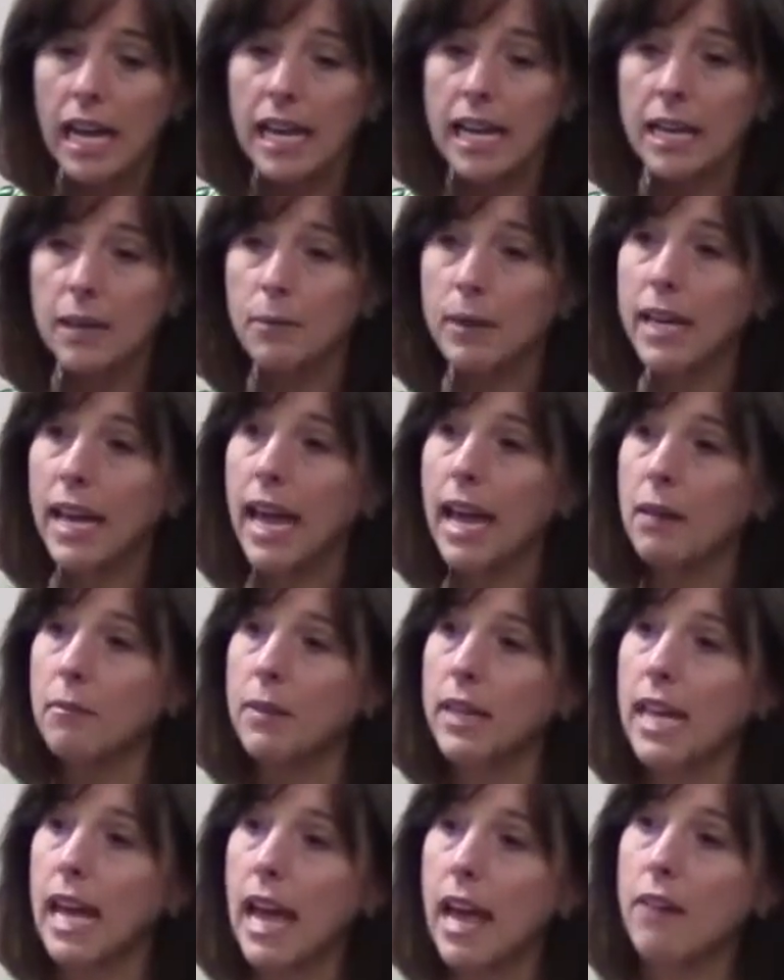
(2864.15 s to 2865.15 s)
He
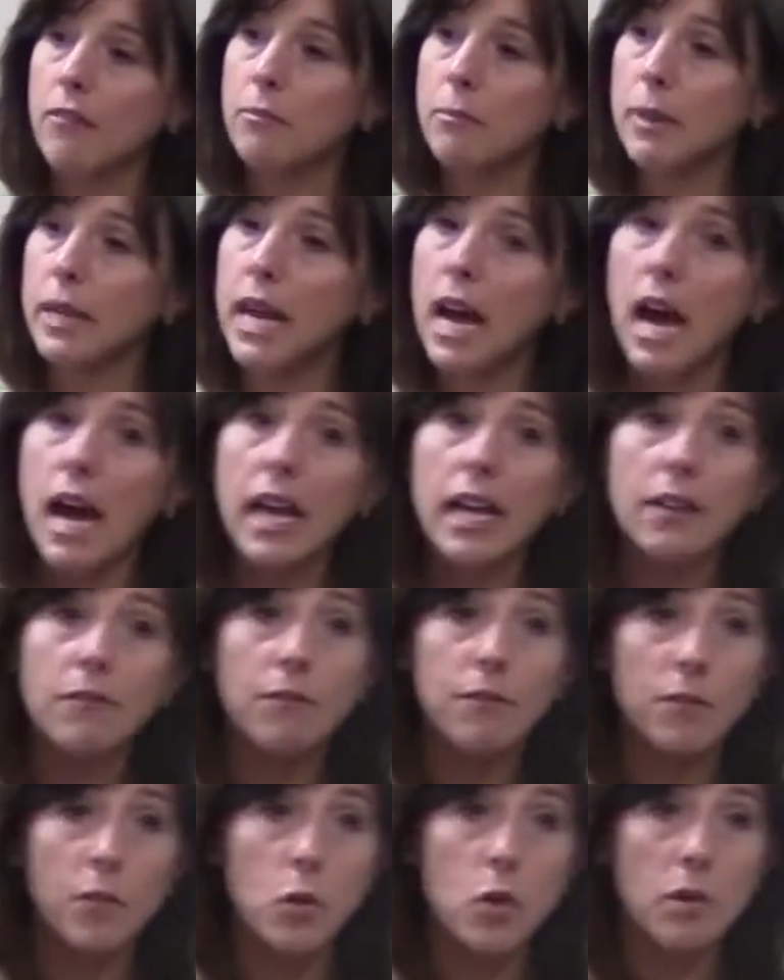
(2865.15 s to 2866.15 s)
became the FBI
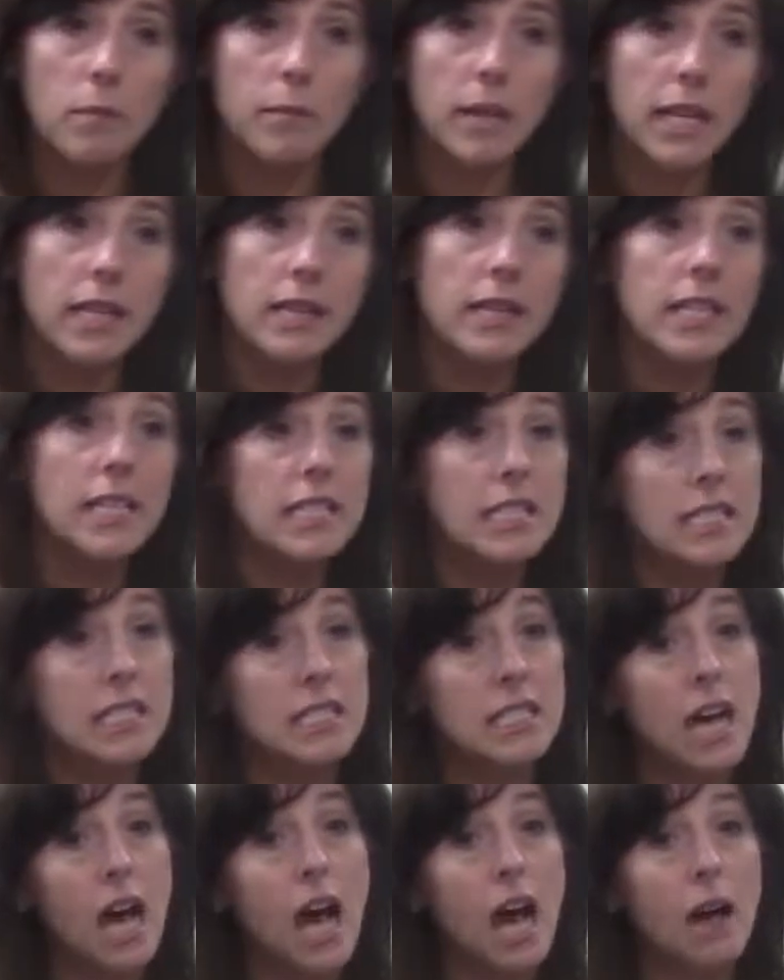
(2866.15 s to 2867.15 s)
informant that
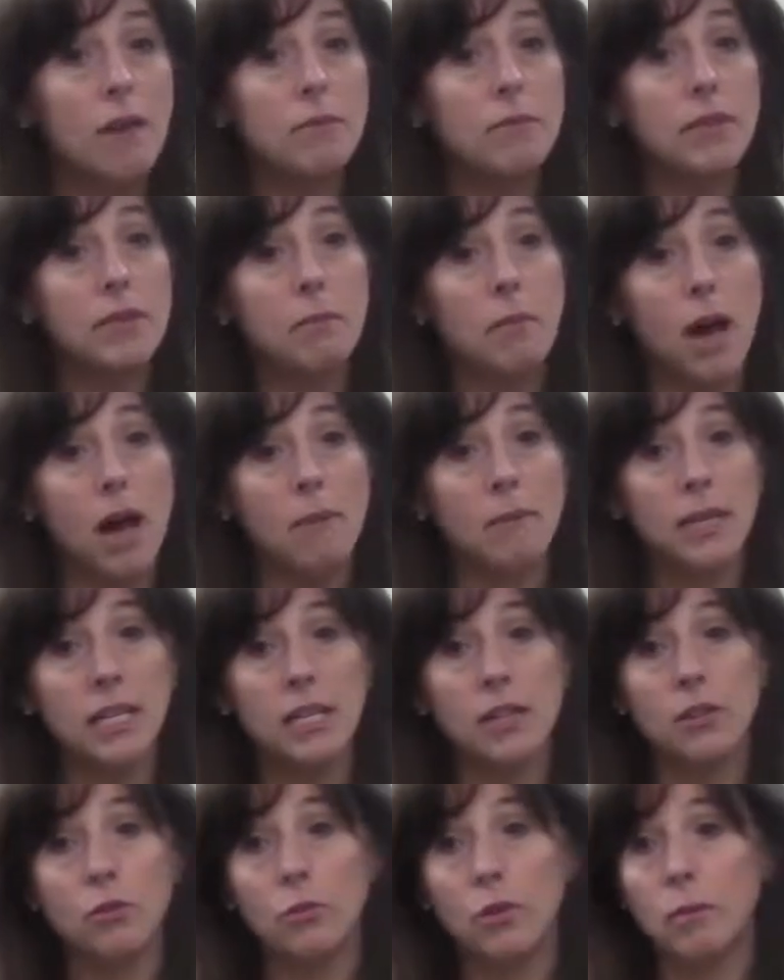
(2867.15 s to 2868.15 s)
stopped the
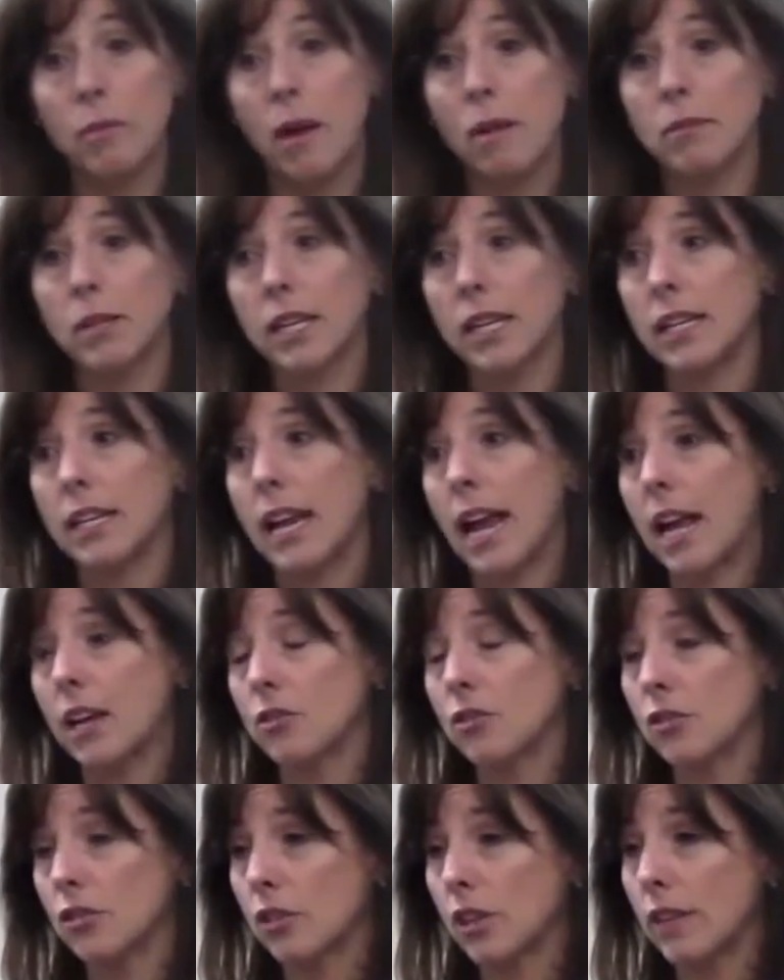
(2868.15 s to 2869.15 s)
bombing of the Republican
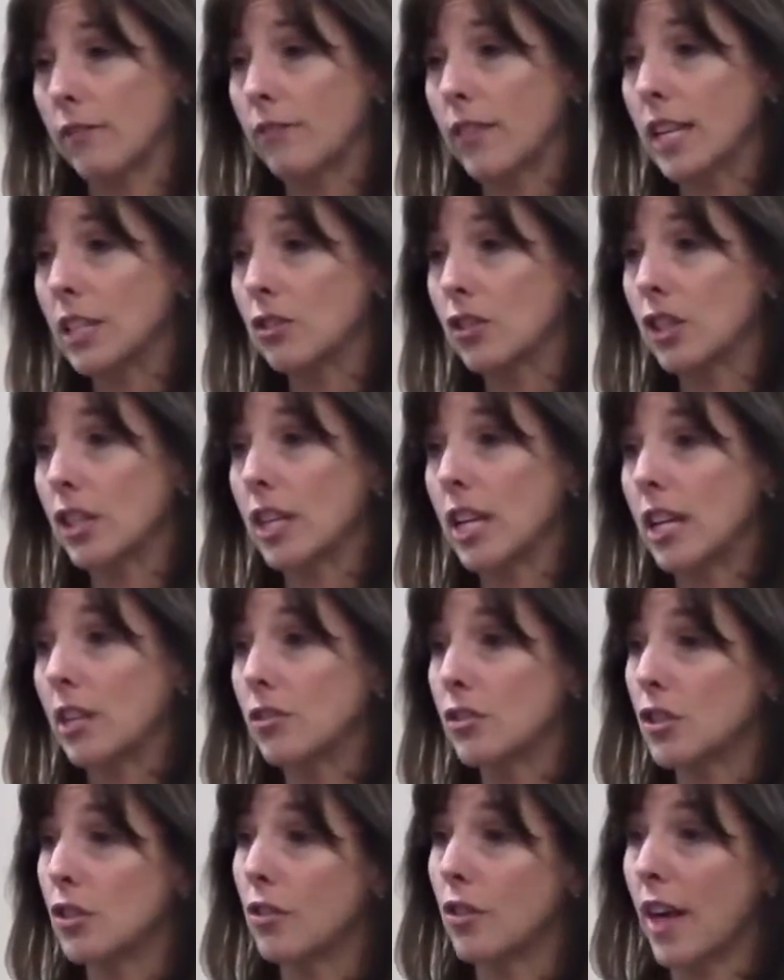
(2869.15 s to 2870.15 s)
National Convention
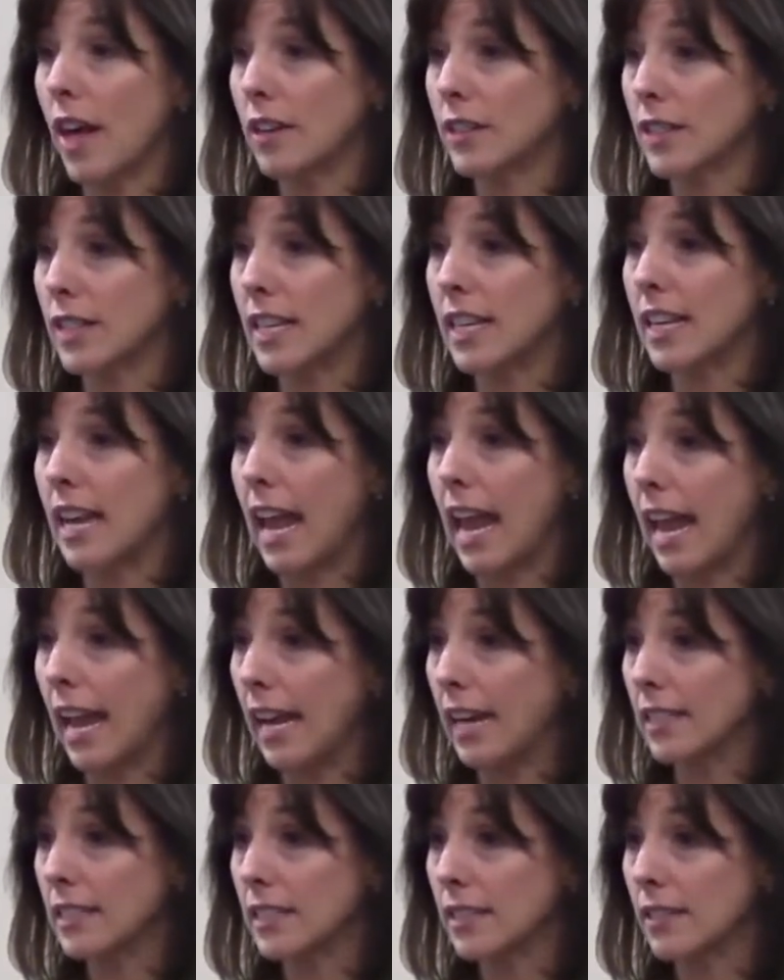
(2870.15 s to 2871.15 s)
in 2008.